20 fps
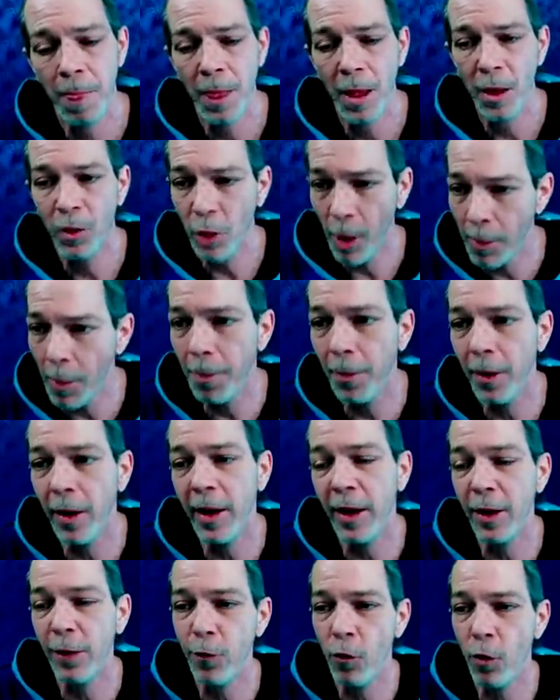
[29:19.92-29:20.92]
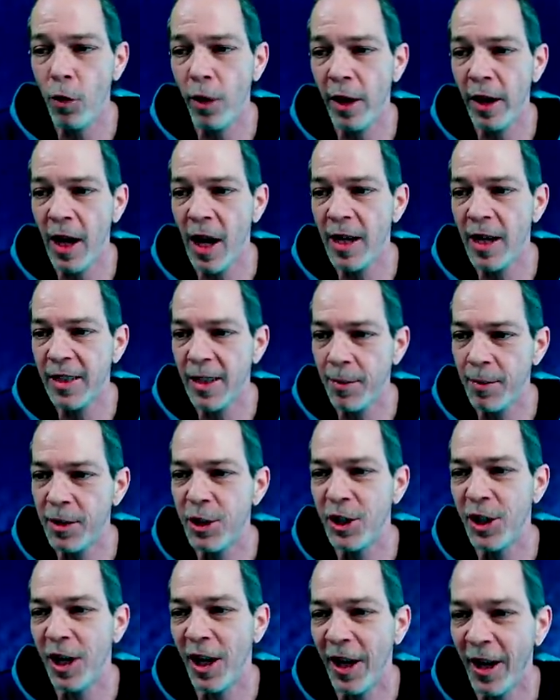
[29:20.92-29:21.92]
So I'm going to play this for you guys. I'm going to
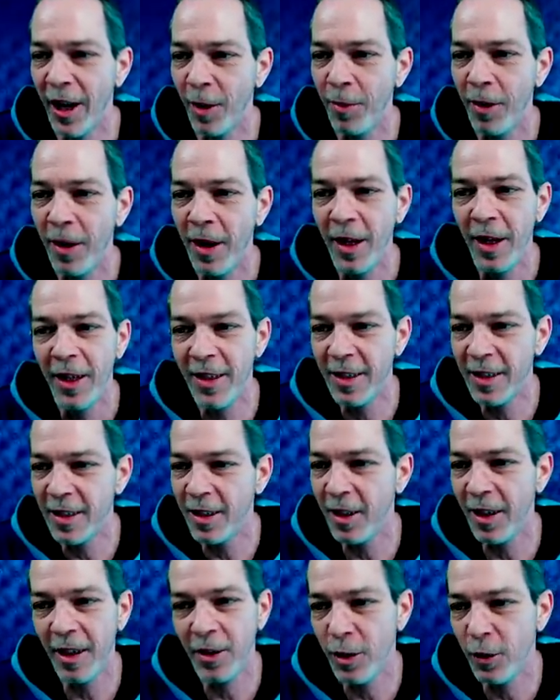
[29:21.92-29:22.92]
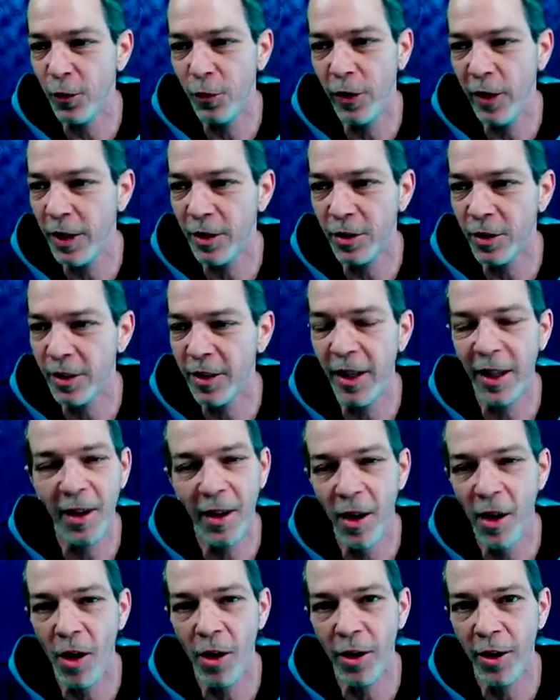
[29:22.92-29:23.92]
shut up. This, this video is going to take
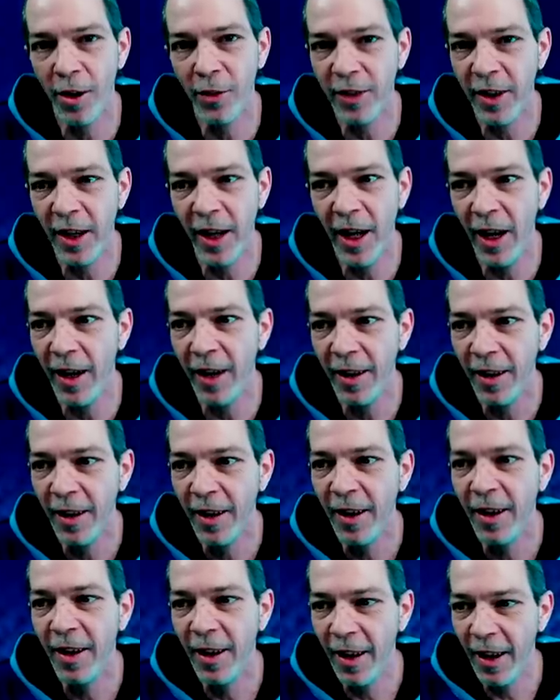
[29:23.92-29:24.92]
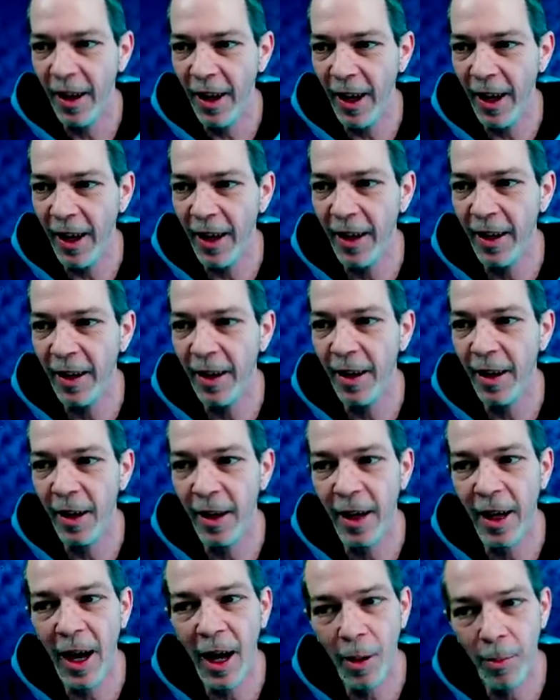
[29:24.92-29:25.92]
long enough to edit. And
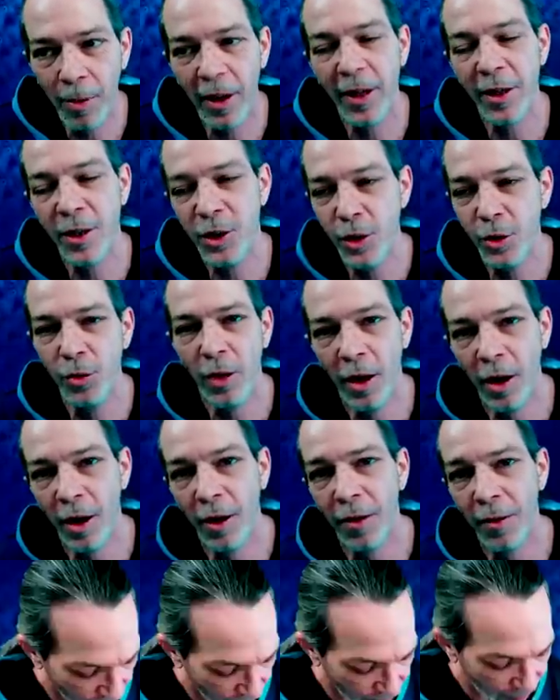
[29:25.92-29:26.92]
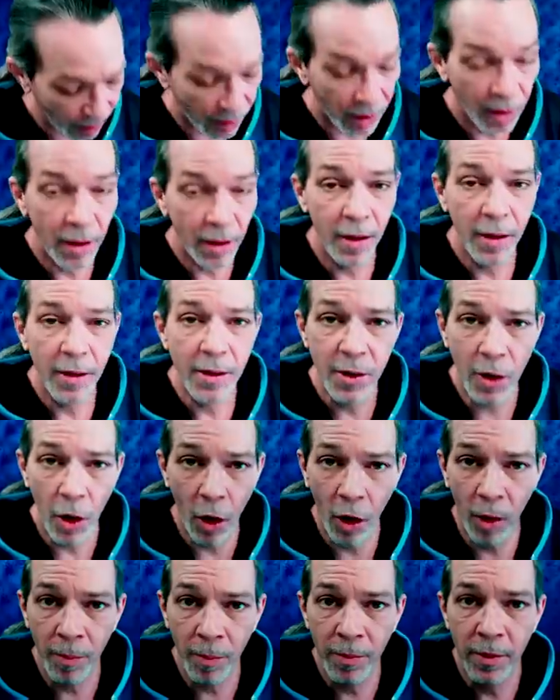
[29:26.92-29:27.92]
God bless you all.
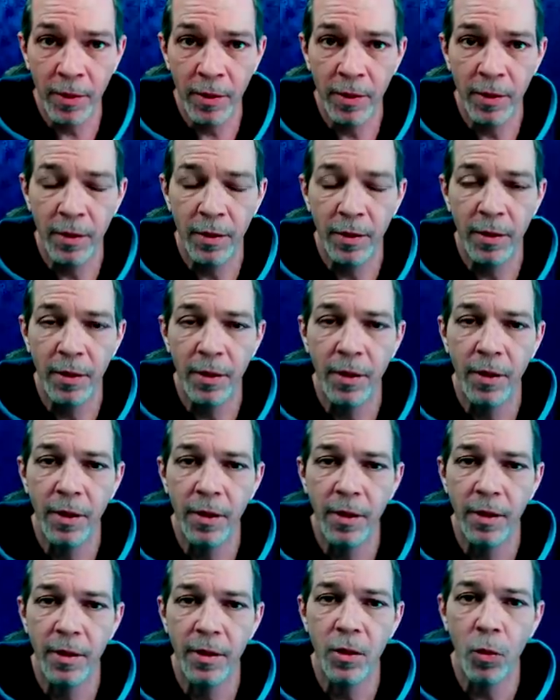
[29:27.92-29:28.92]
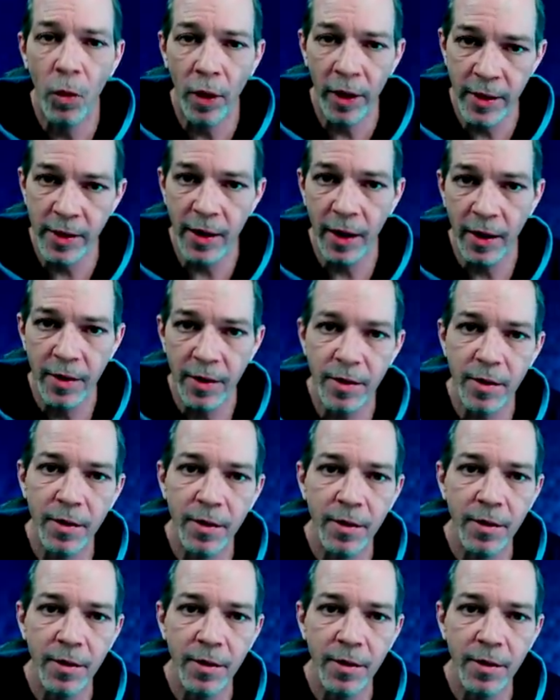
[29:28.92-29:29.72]
Psalm 26.